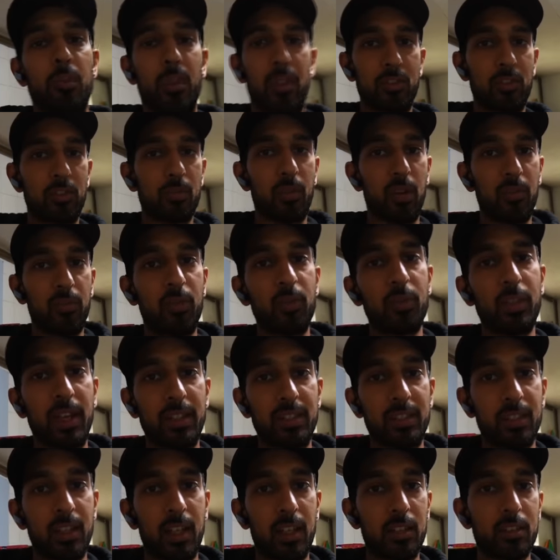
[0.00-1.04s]
when I was doing my flue
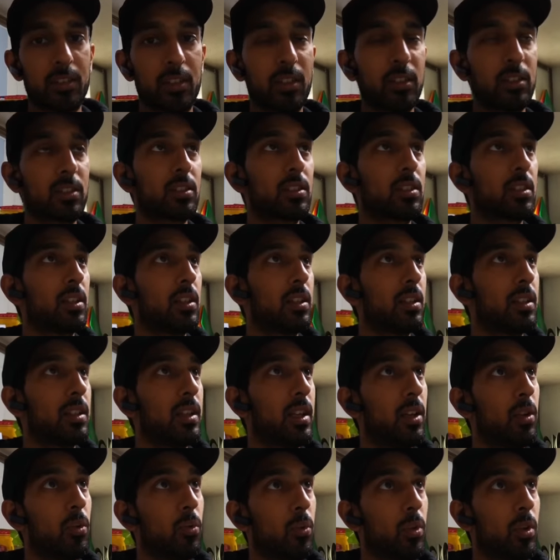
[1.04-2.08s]
gas analysis,
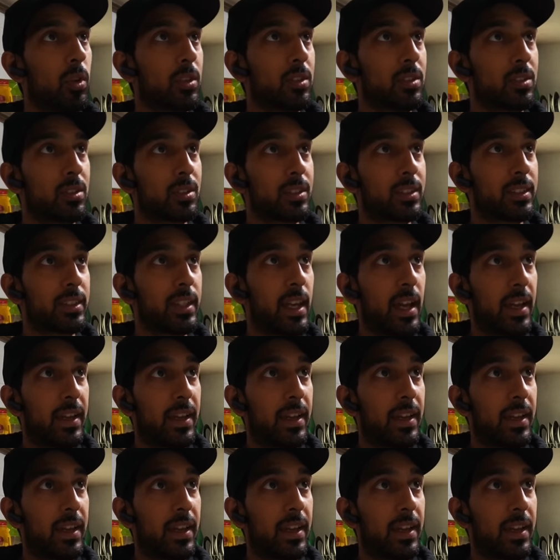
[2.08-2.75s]
it was